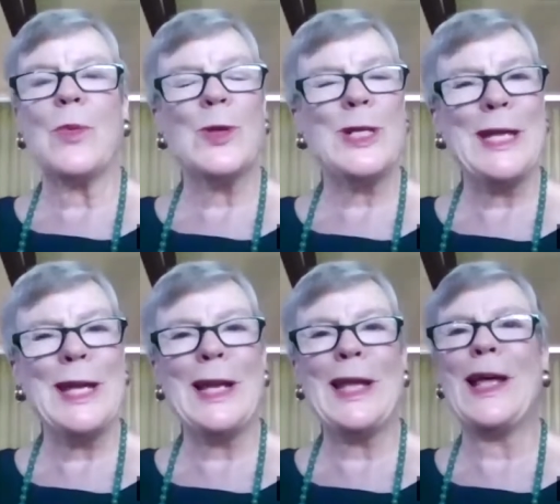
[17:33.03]

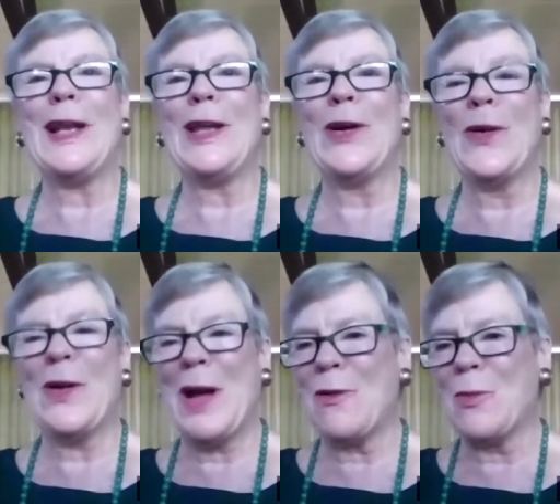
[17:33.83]
Particularly
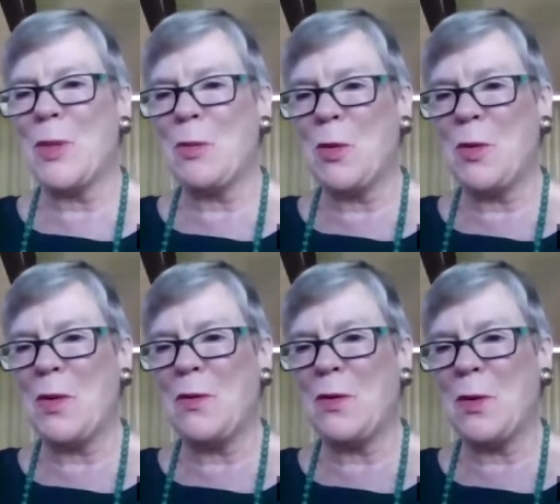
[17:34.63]
clear, I
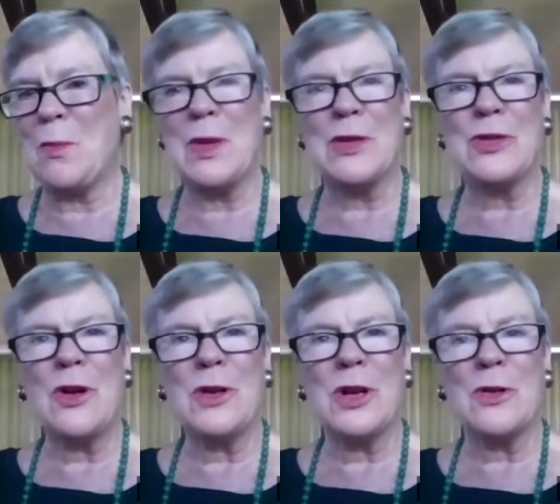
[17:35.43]
remember from the
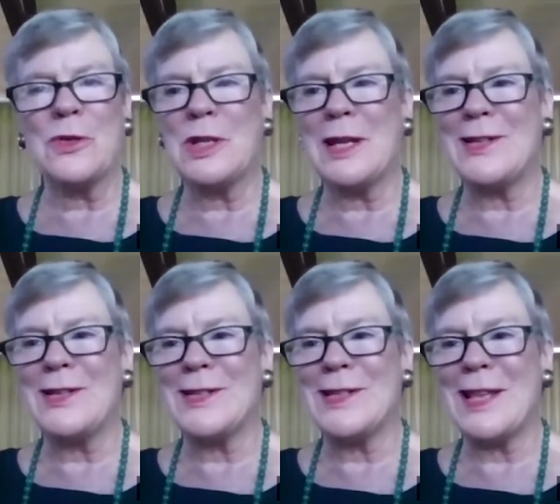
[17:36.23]
start
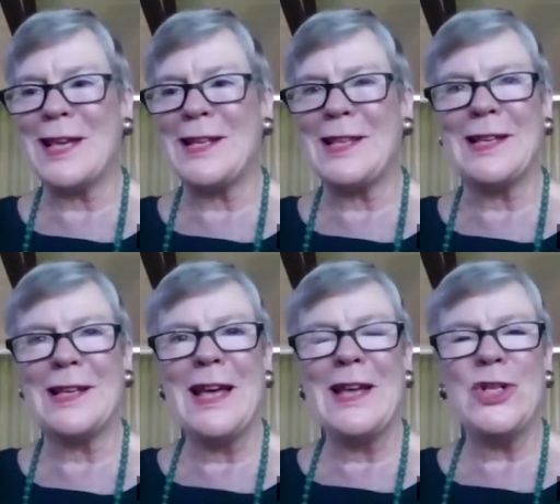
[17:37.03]
negotiations that
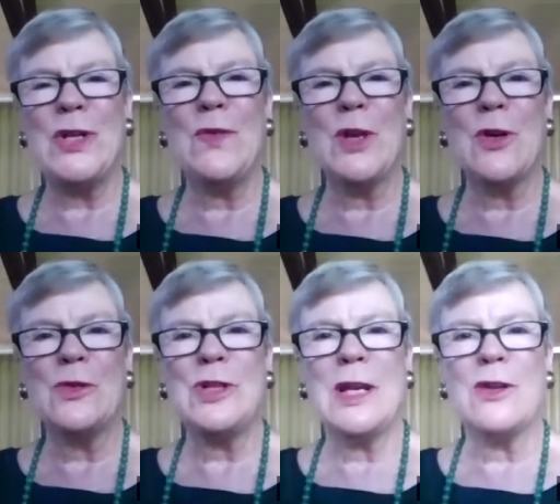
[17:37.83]
the chief
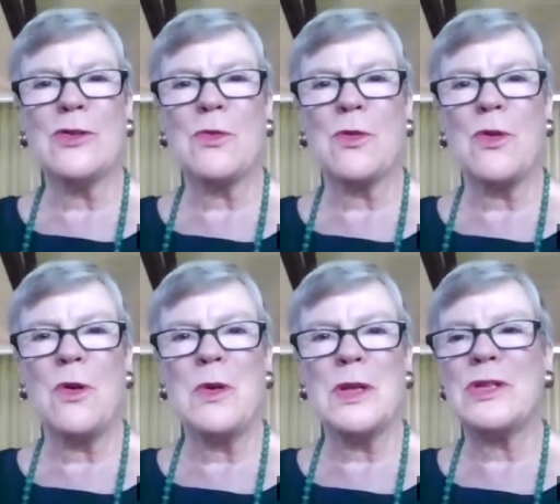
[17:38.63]
negotiators were
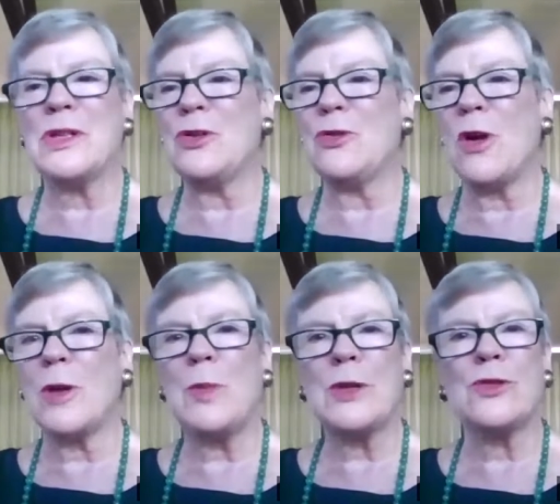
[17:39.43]
always
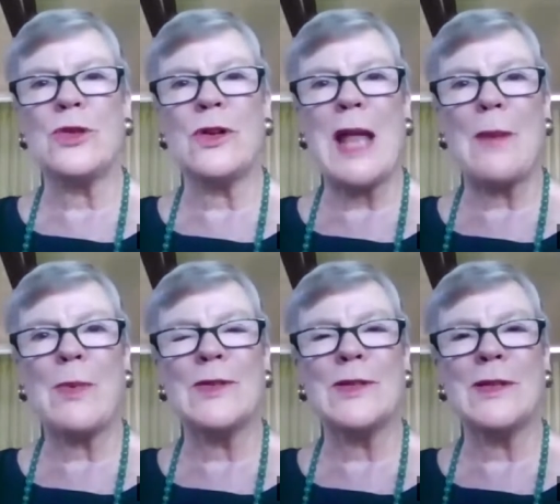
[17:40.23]
drawing pictures on
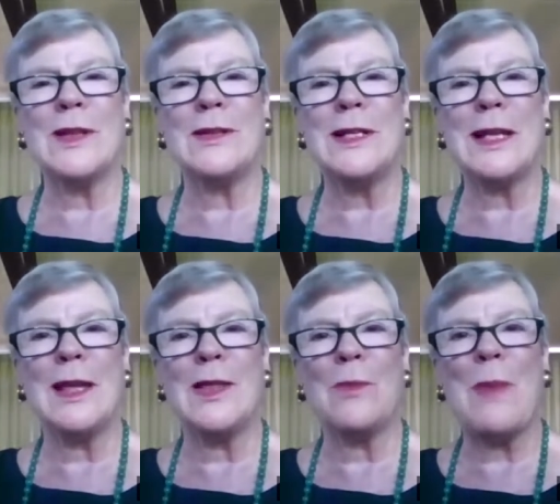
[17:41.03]
napkins and then
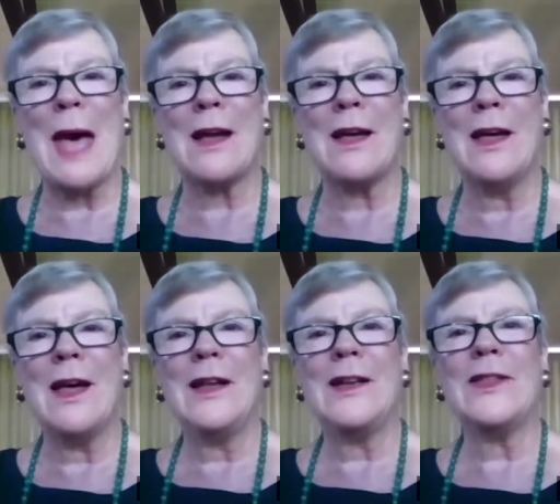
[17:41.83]
taking them back
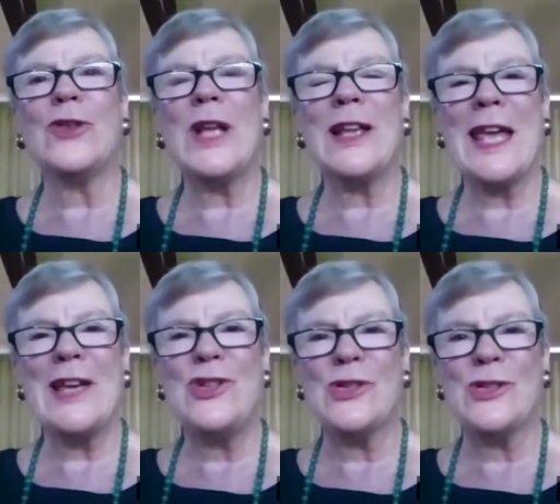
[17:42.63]
to their
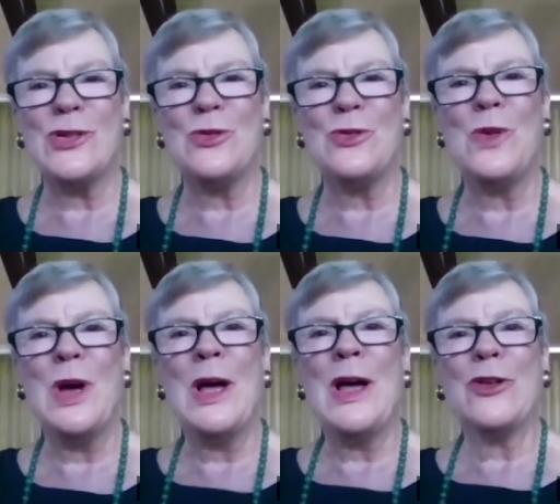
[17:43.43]
delegations to
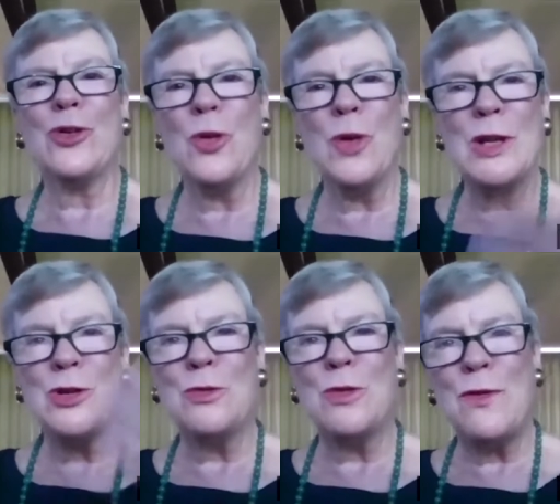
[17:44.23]
turn
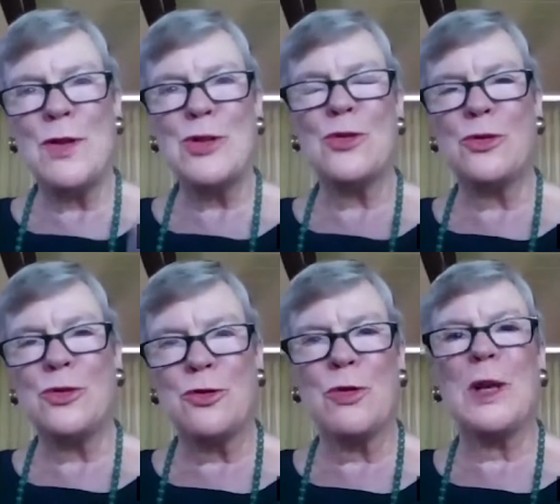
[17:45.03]
into
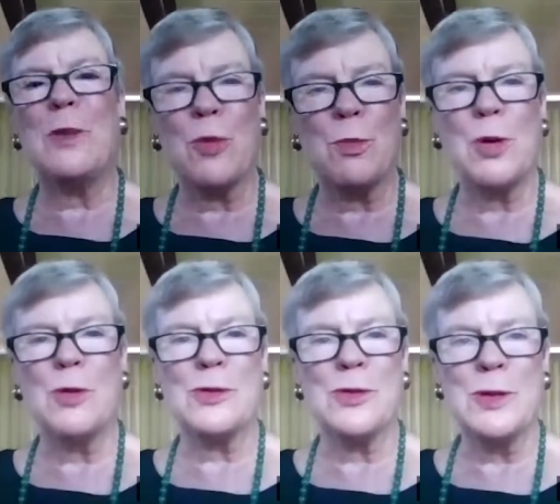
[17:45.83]
official treaty
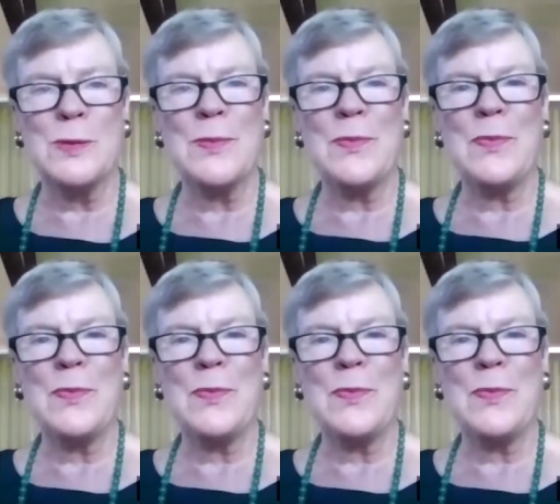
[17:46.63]
proposals.